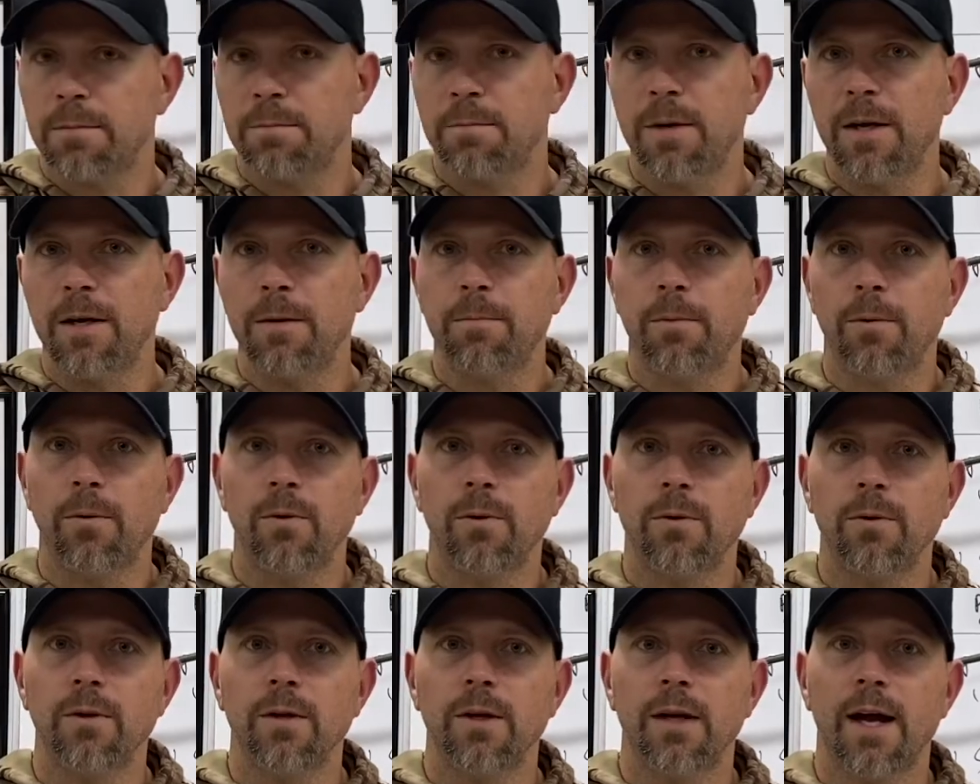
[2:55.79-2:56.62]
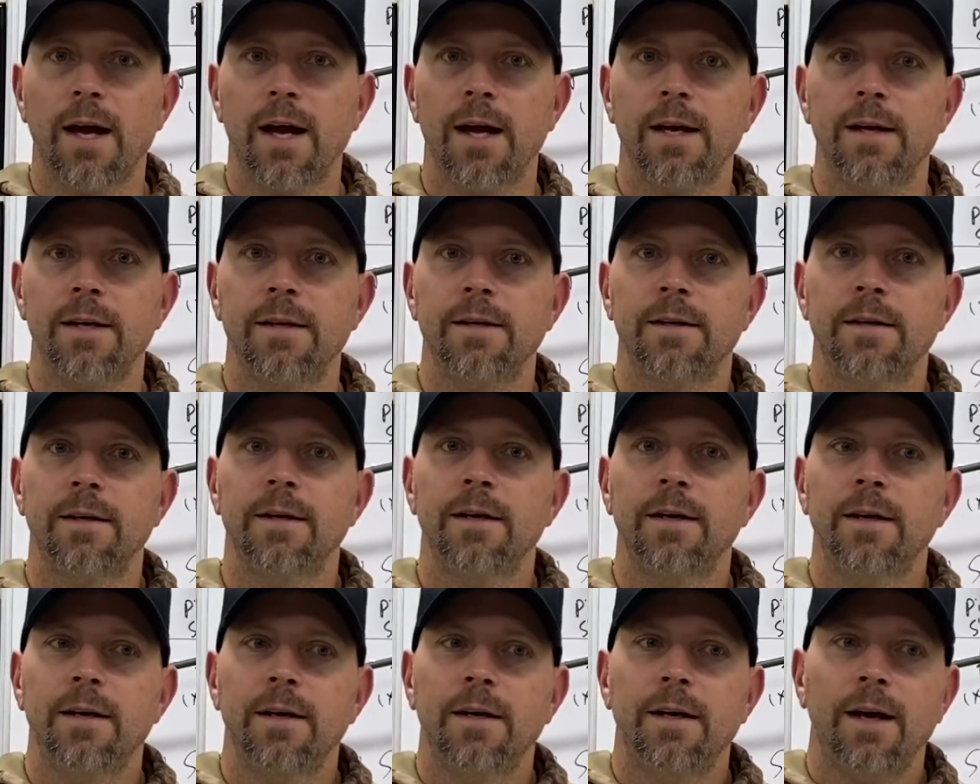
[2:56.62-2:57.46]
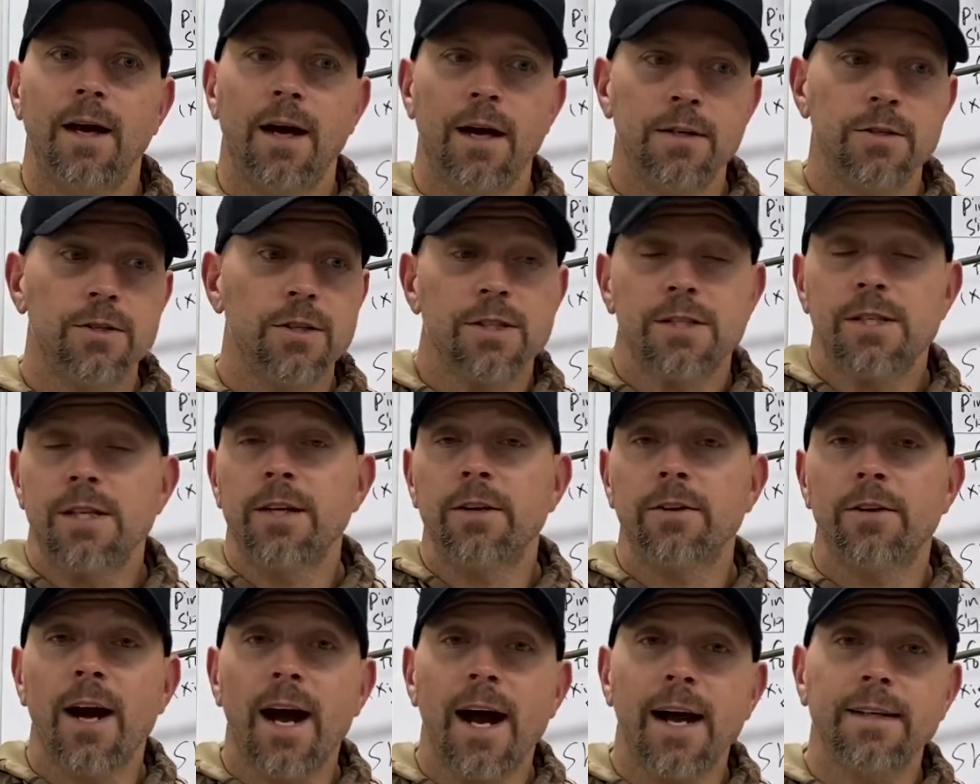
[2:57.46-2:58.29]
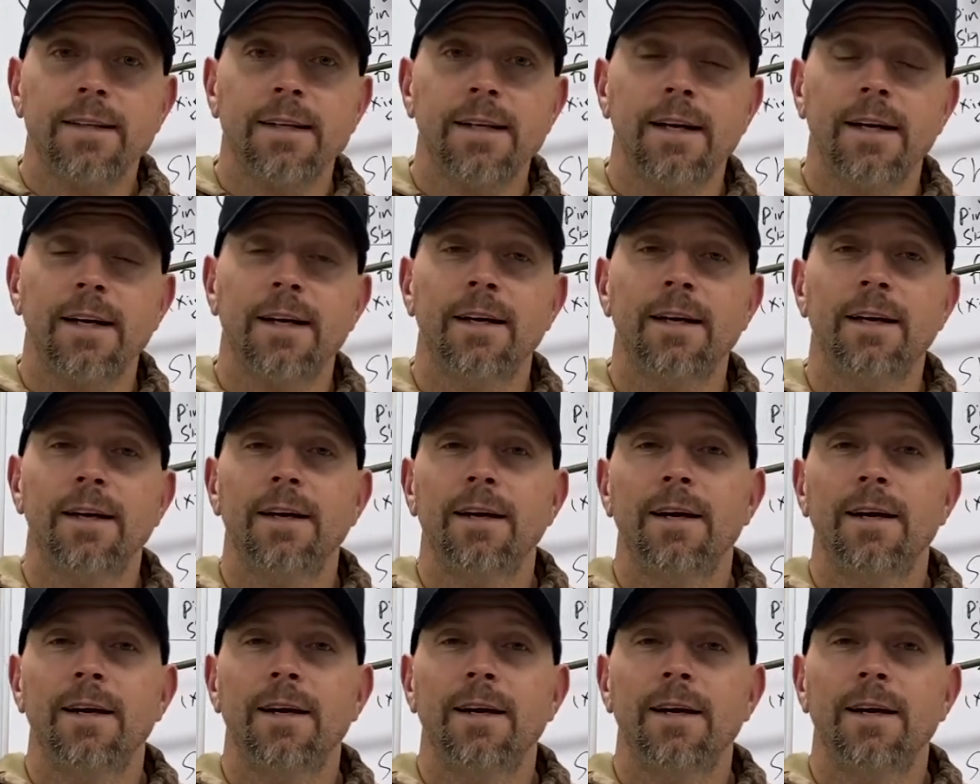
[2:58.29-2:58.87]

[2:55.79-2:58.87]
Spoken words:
people and just interacting.